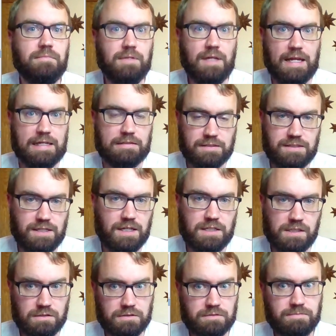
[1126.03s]
8 to 10
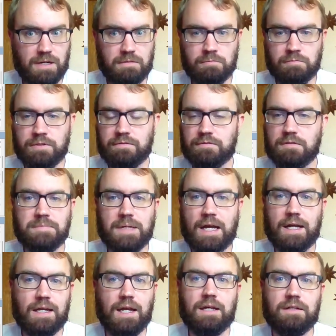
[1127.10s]
years probably of their
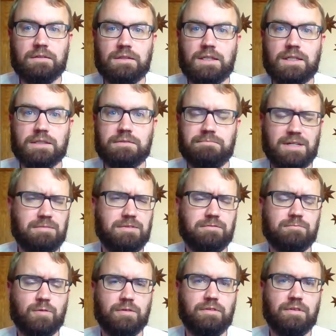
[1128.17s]
back catalog, maybe even
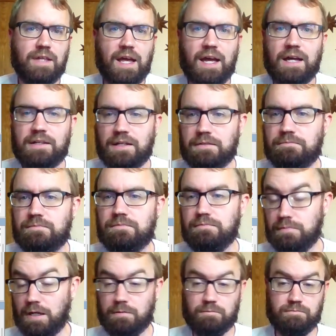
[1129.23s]
more than that.
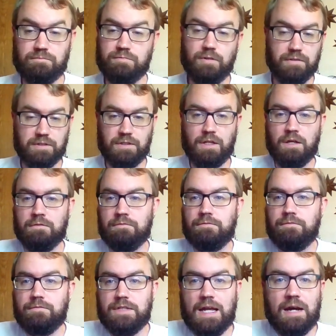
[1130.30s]
I really
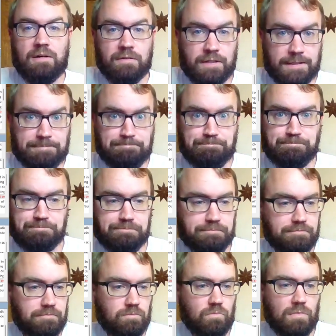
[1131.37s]
love the outlet.
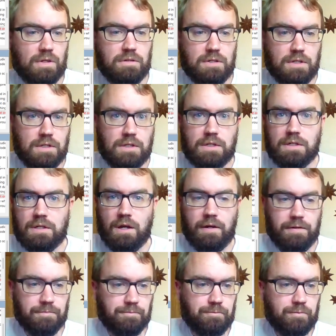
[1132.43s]
All
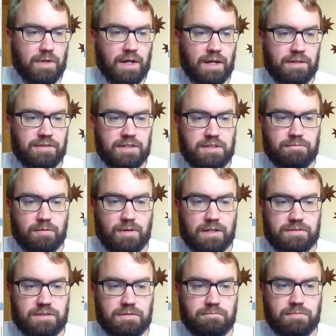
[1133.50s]
right, thank you for
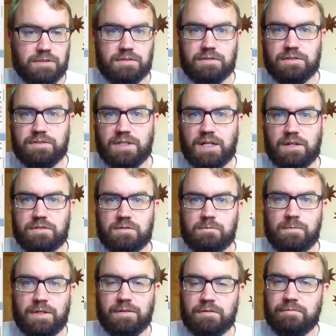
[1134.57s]
watching. Be sure to check out some of
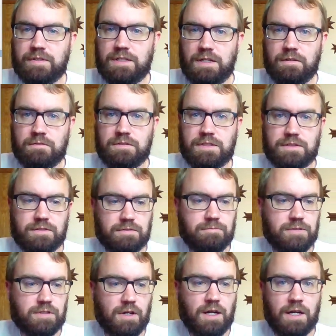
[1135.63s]
my other videos. Hit
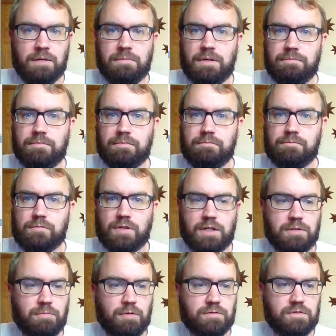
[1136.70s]
subscribe. I'm trying to
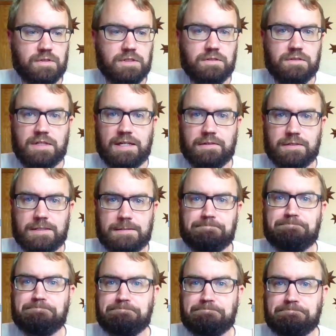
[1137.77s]
post these daily.
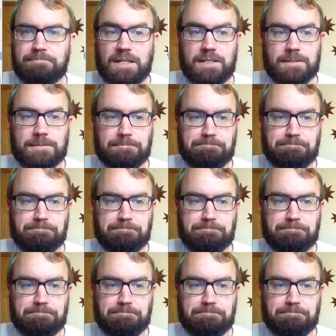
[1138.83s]
Thank you.